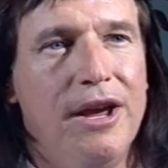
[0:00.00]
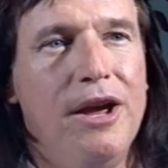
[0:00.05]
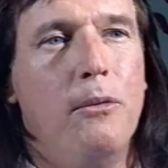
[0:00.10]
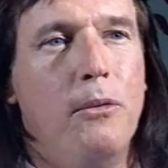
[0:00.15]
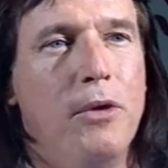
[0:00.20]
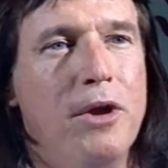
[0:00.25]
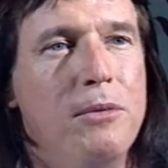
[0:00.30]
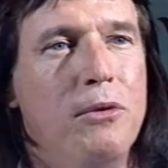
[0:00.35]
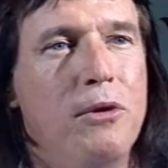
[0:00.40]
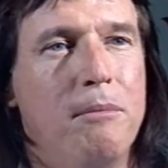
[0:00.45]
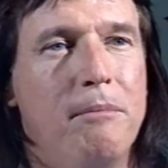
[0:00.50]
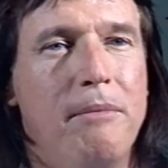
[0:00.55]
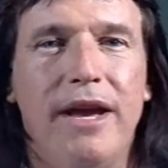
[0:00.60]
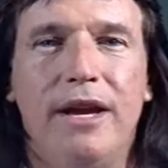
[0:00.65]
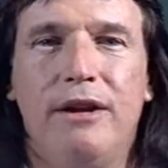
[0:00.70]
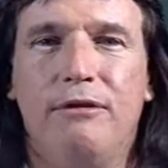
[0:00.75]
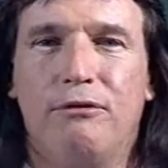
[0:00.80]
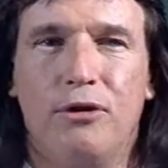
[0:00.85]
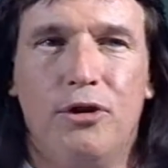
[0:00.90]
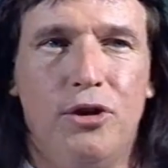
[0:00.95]
we will make
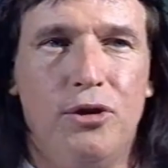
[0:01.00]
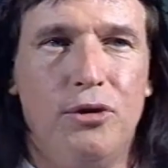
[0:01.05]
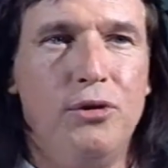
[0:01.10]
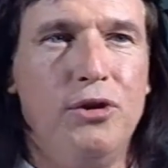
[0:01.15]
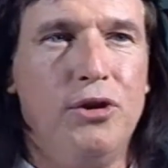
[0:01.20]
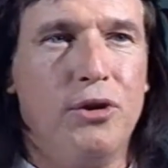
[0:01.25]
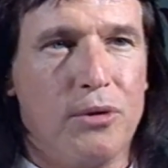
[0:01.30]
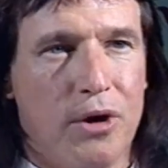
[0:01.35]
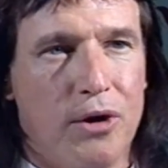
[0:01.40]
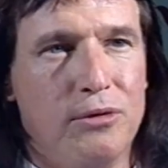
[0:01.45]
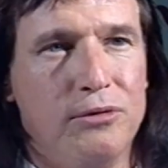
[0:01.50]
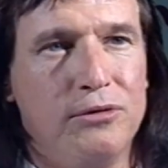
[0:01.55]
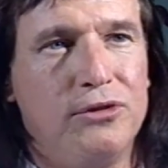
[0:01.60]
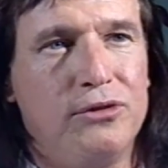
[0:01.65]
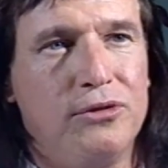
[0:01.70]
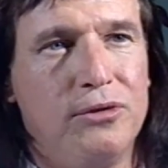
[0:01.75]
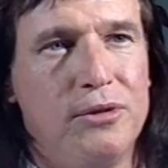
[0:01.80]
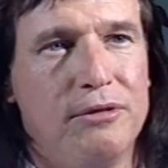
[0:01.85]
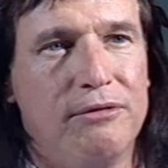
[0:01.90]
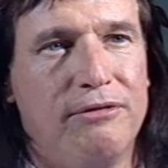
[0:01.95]
for you your own
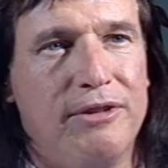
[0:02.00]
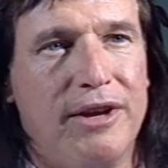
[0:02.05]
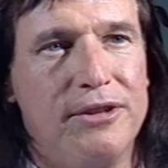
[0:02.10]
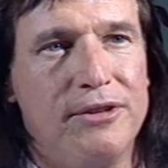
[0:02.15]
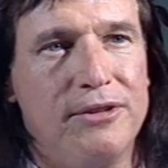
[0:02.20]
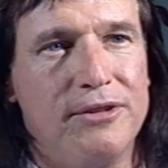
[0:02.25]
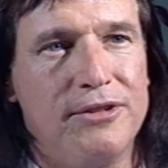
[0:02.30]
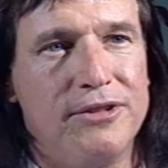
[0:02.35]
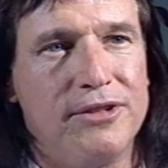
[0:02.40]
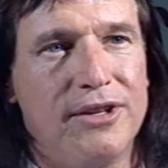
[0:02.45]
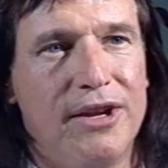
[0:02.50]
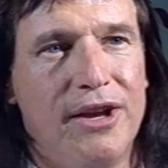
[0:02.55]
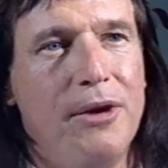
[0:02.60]
suit of feathers,